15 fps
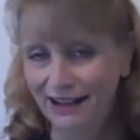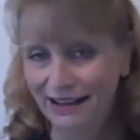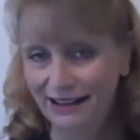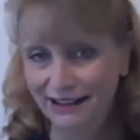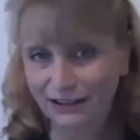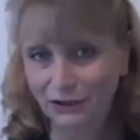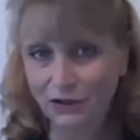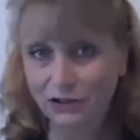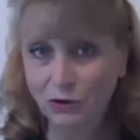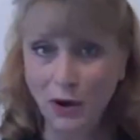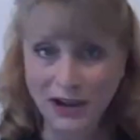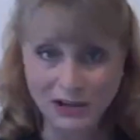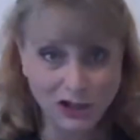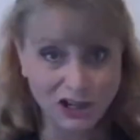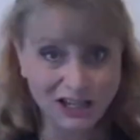uh,
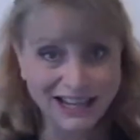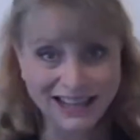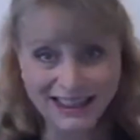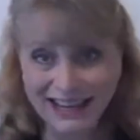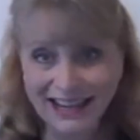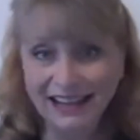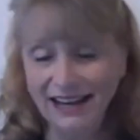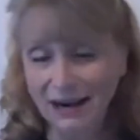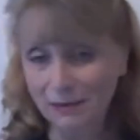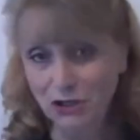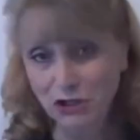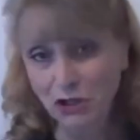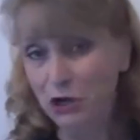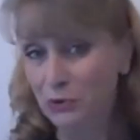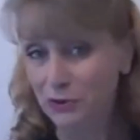questions at the end, and I'm
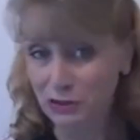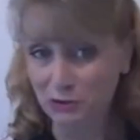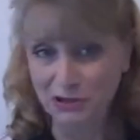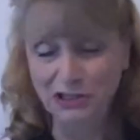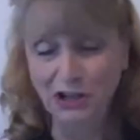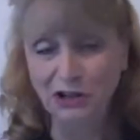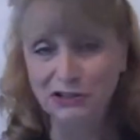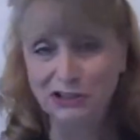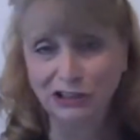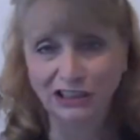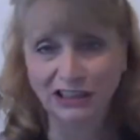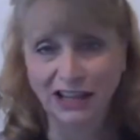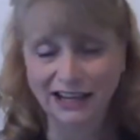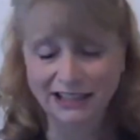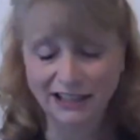going to show you what the results
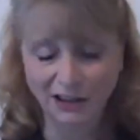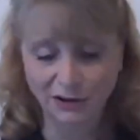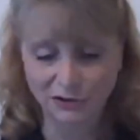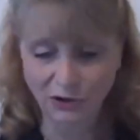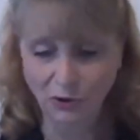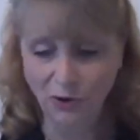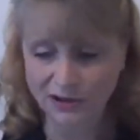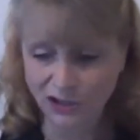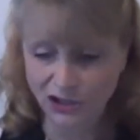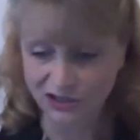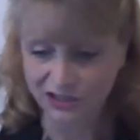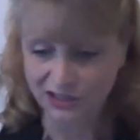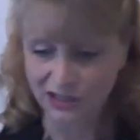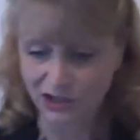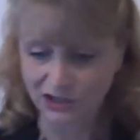look like to those
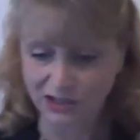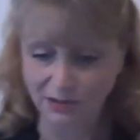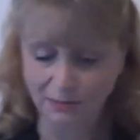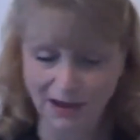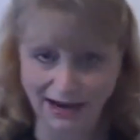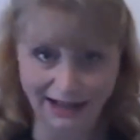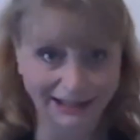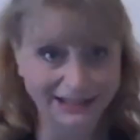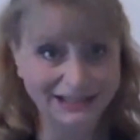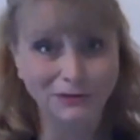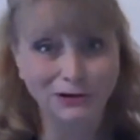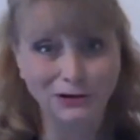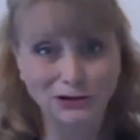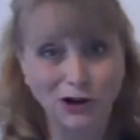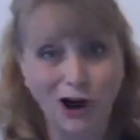questions in just a minute. At least
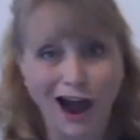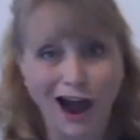I'm going to